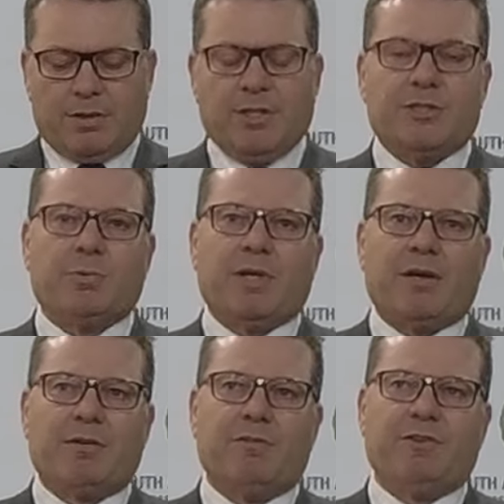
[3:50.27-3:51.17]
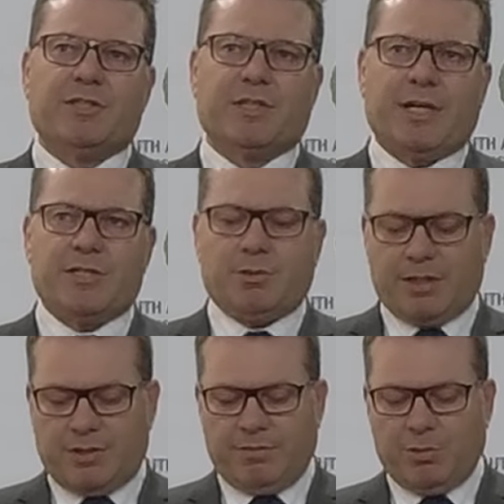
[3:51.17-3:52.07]
This, with other investigational
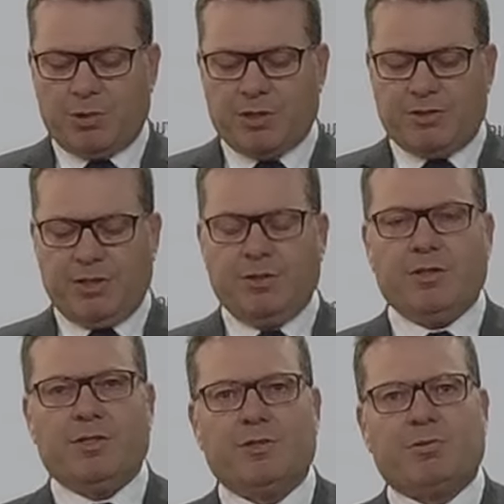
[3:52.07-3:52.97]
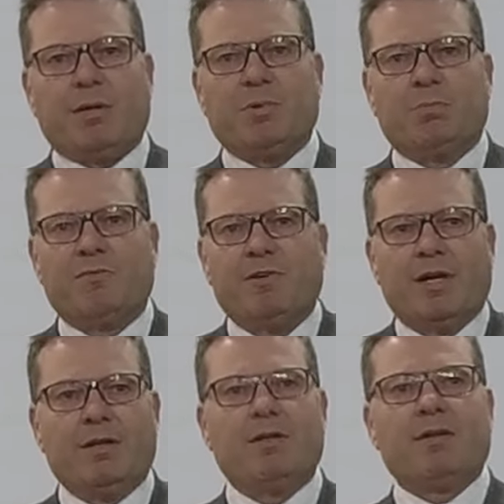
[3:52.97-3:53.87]
activity, will continue to disrupt and
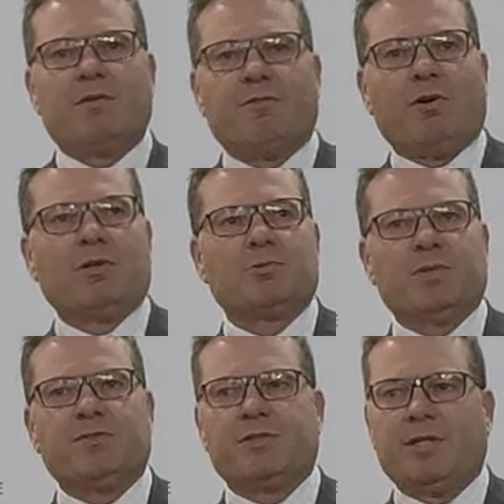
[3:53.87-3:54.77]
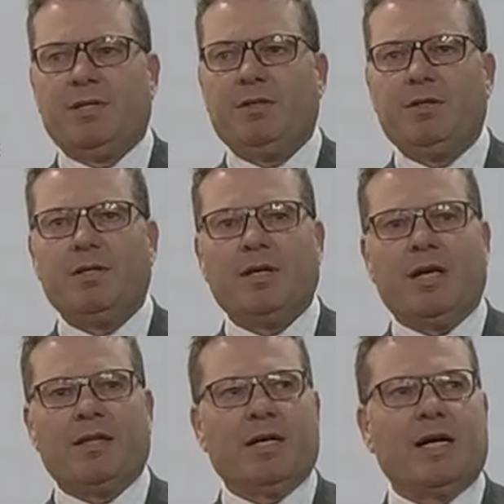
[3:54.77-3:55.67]
prevent the violence we have seen
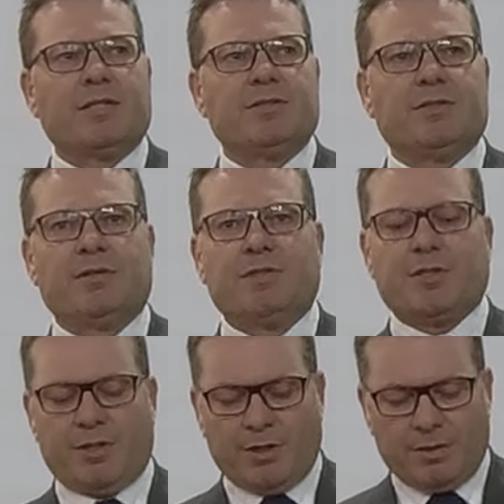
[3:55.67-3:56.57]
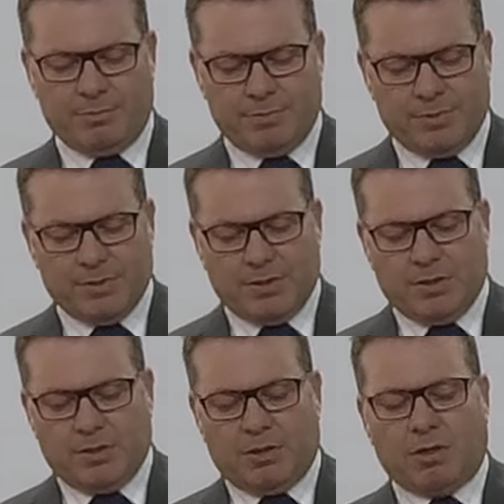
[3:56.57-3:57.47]
and the arsons that have occurred.
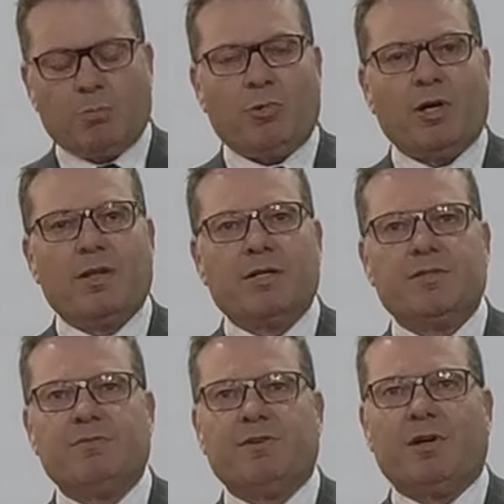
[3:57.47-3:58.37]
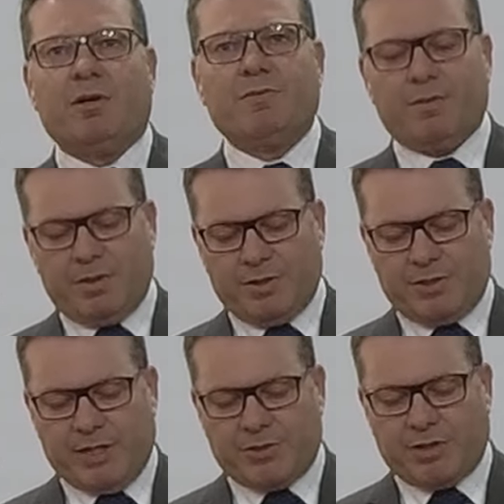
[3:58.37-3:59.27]
I remind those involved that
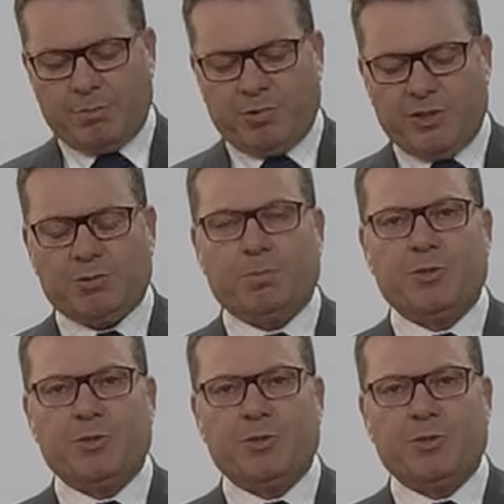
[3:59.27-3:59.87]
South Australian Police will